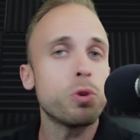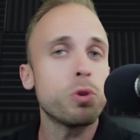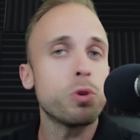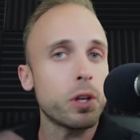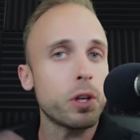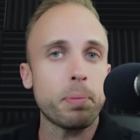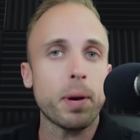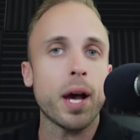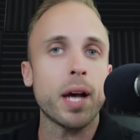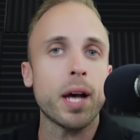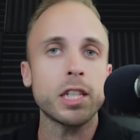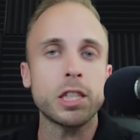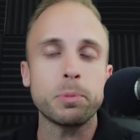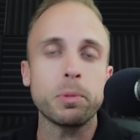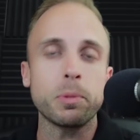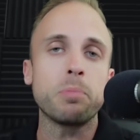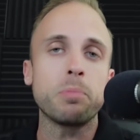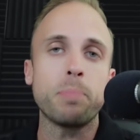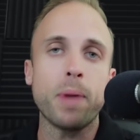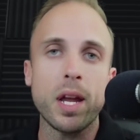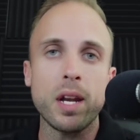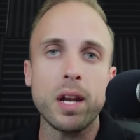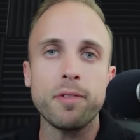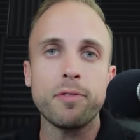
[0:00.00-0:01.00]
possibly
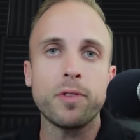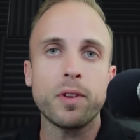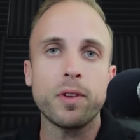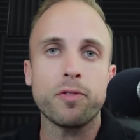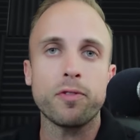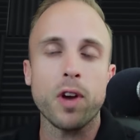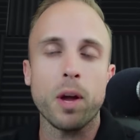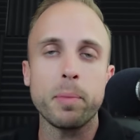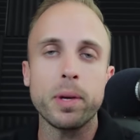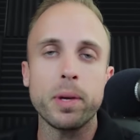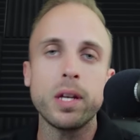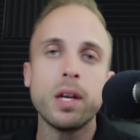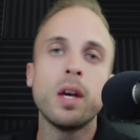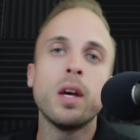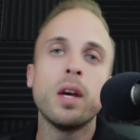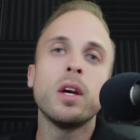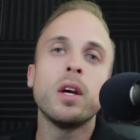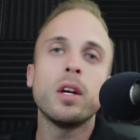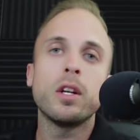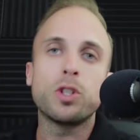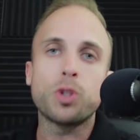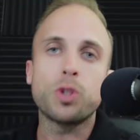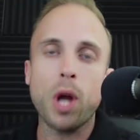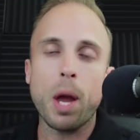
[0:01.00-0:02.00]
benefit from it.
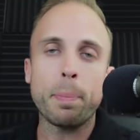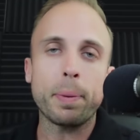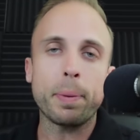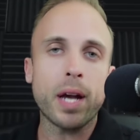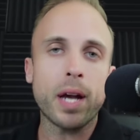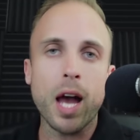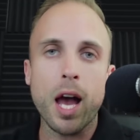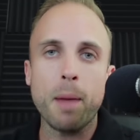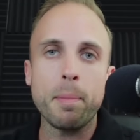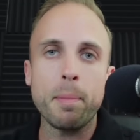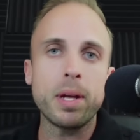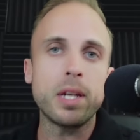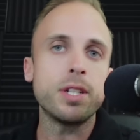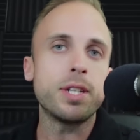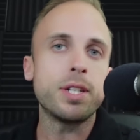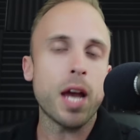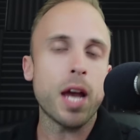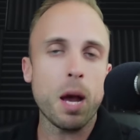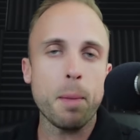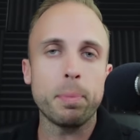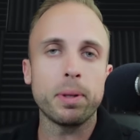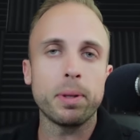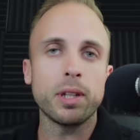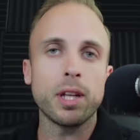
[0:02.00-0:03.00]
Drop a comment
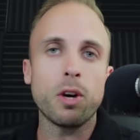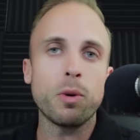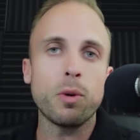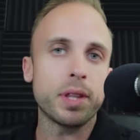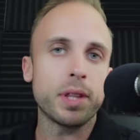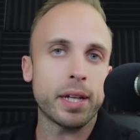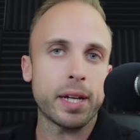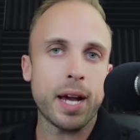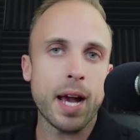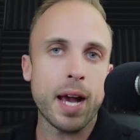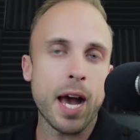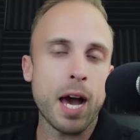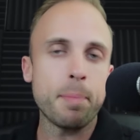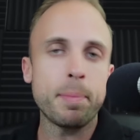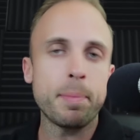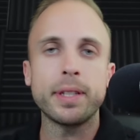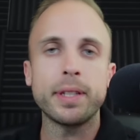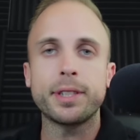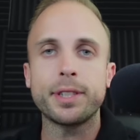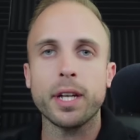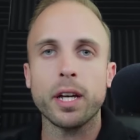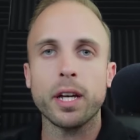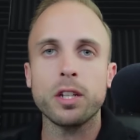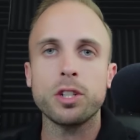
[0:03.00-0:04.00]
down below in the comment
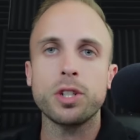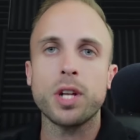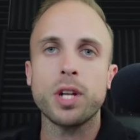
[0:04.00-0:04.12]
section.